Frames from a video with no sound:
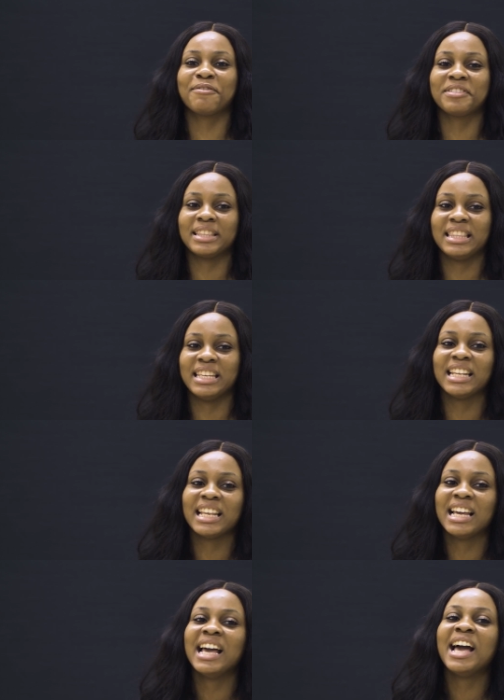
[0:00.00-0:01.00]
everything.
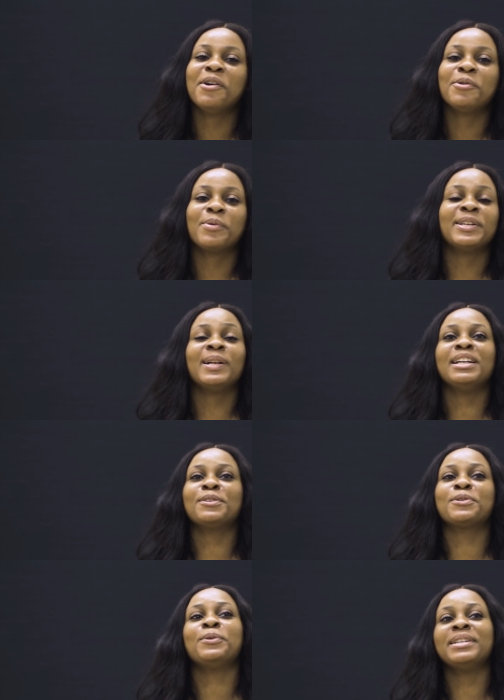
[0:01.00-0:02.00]
We're not
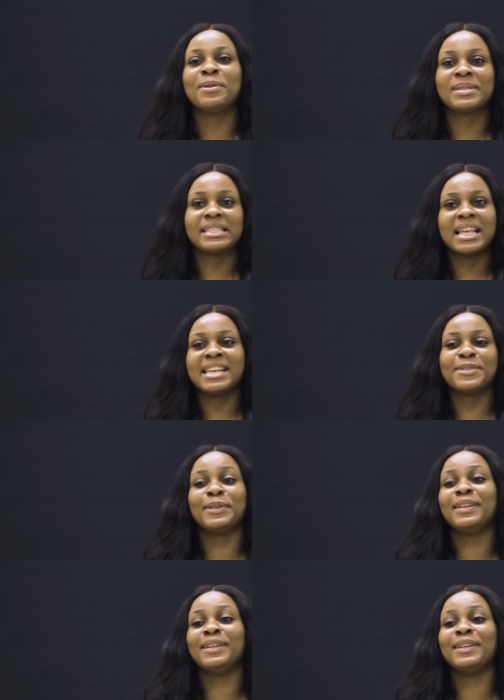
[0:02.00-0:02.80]
allowed to go downstairs, we're